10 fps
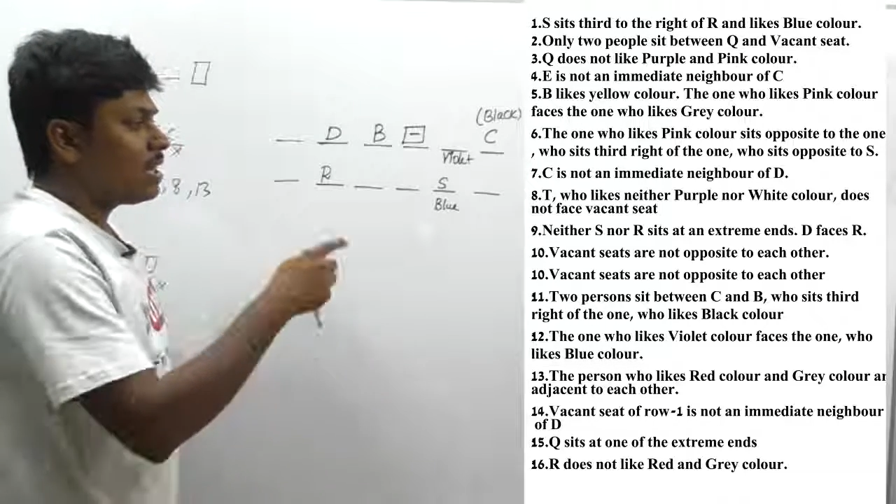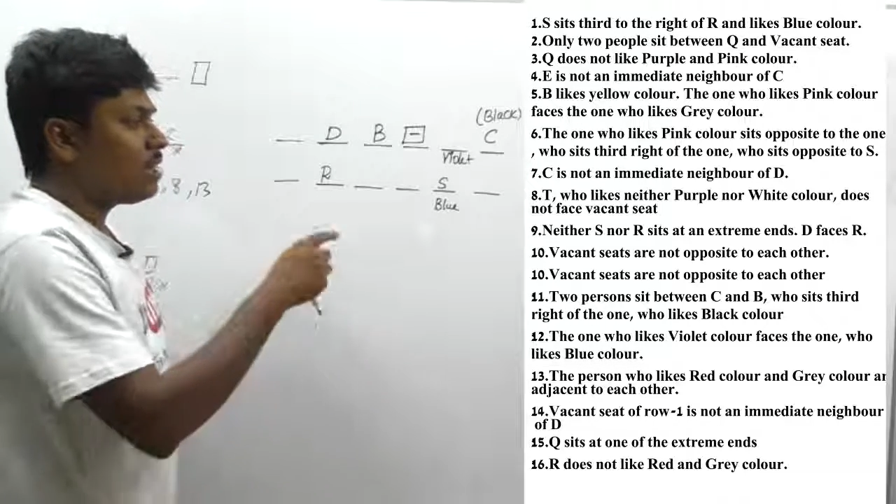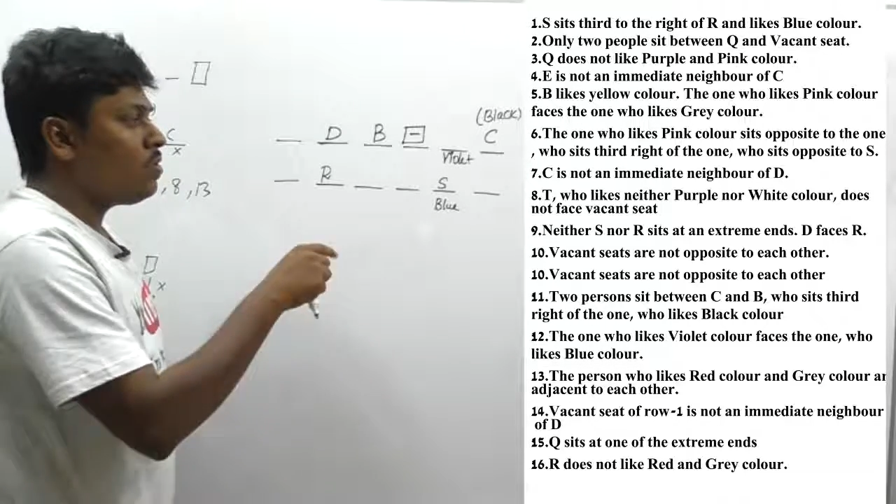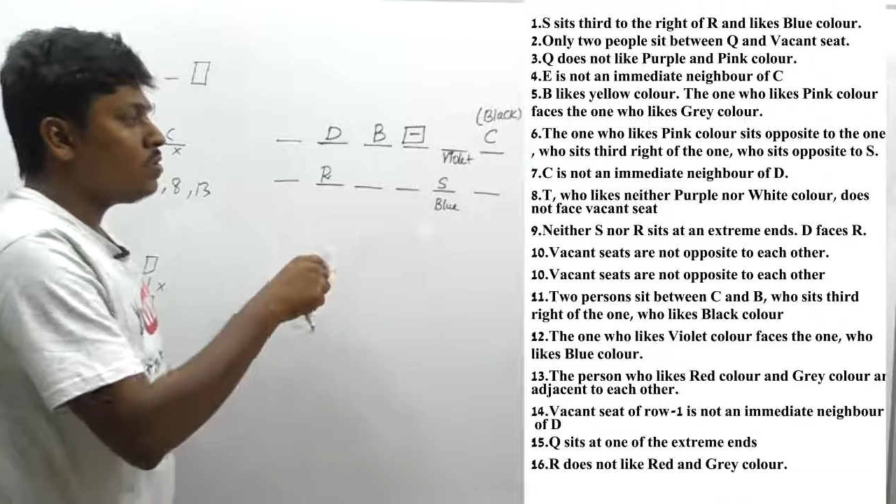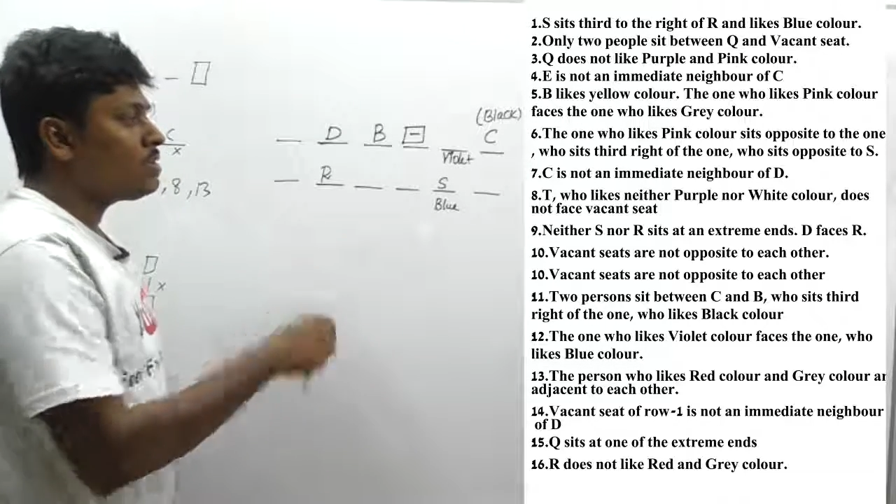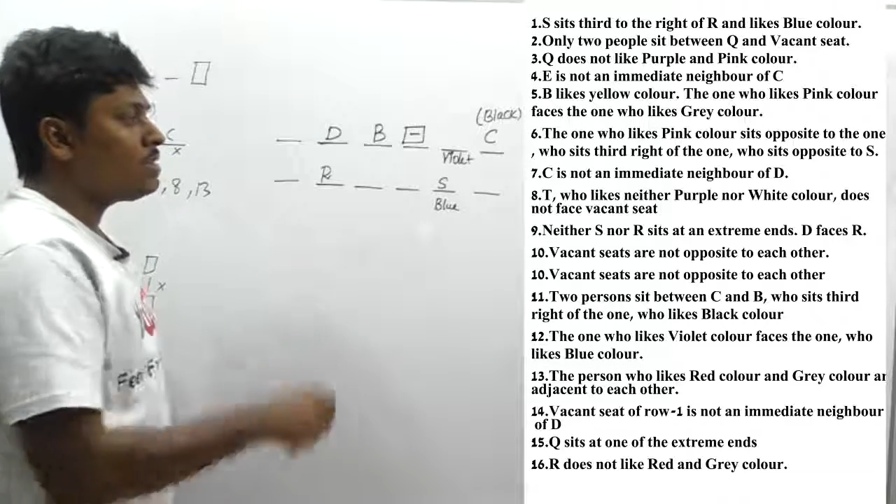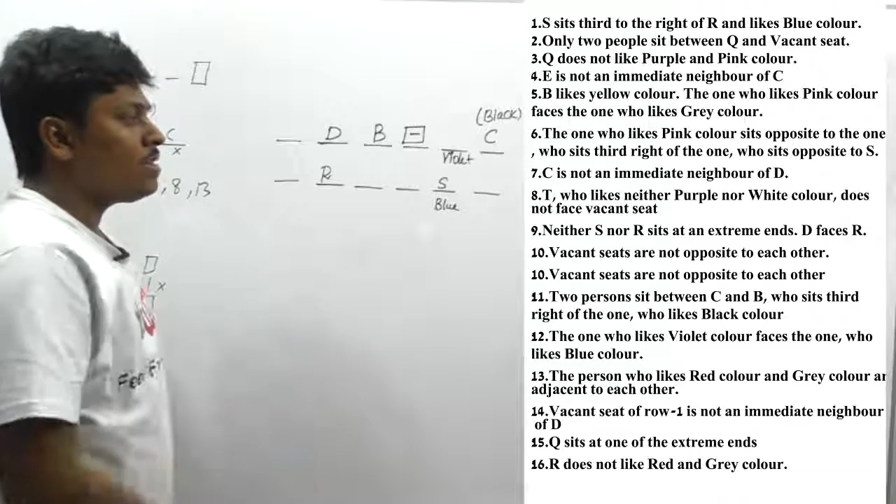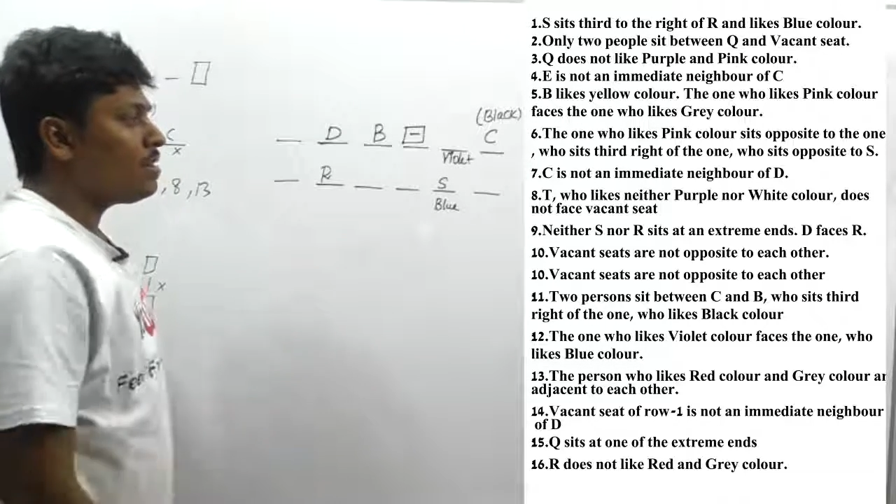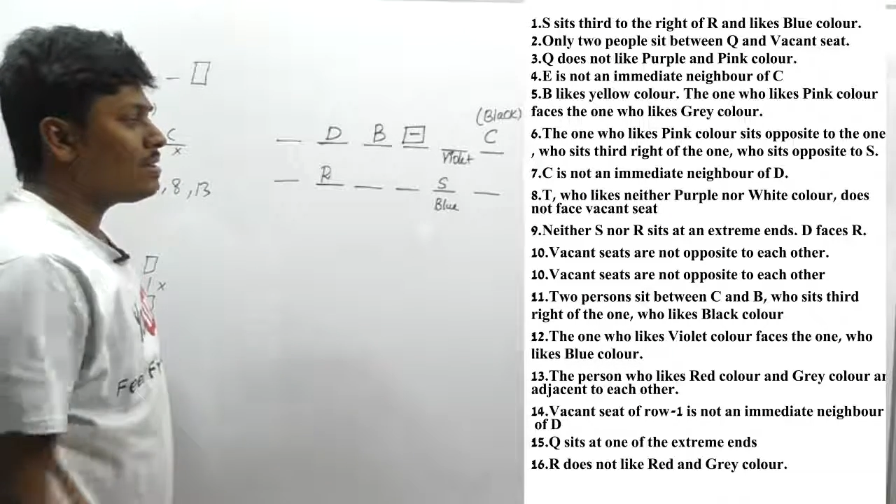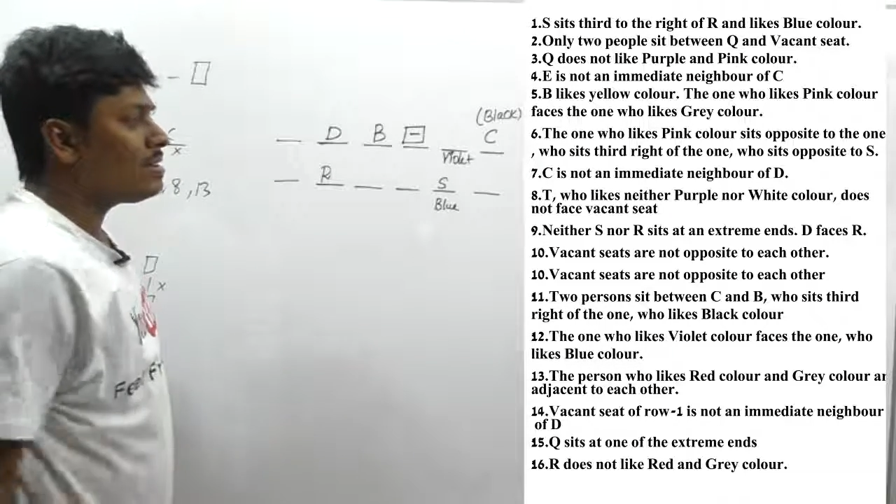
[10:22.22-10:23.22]
Q
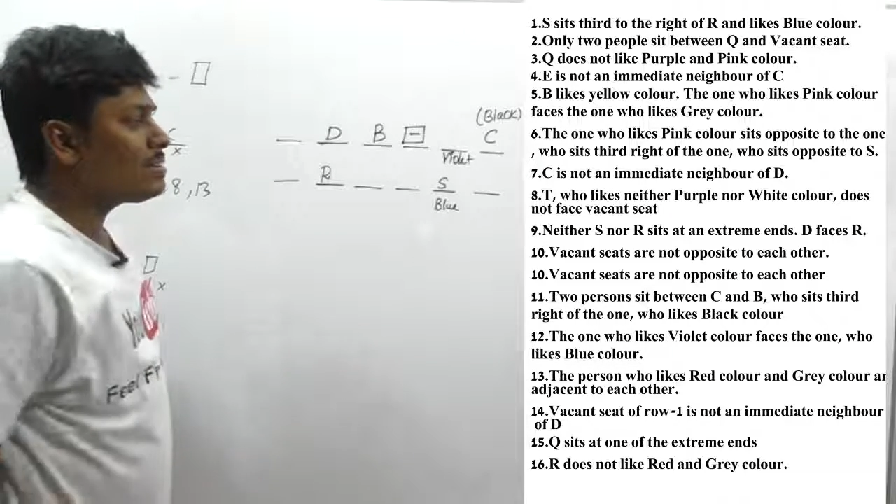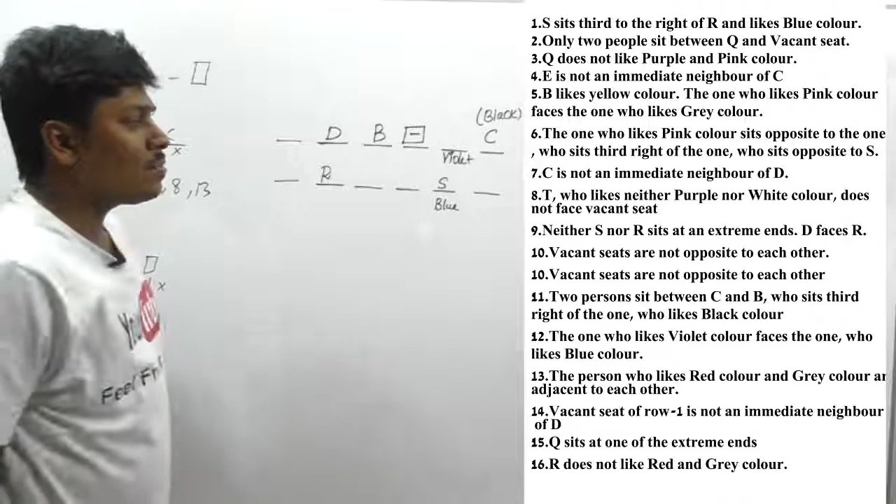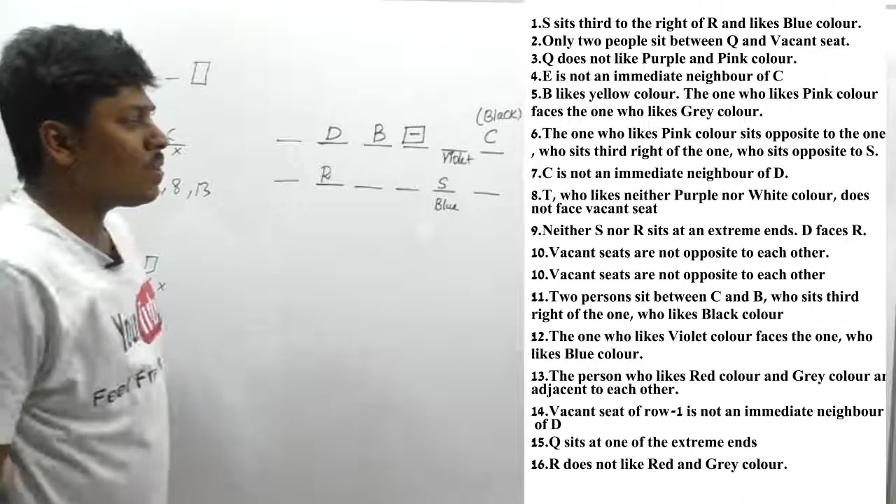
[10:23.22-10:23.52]
sits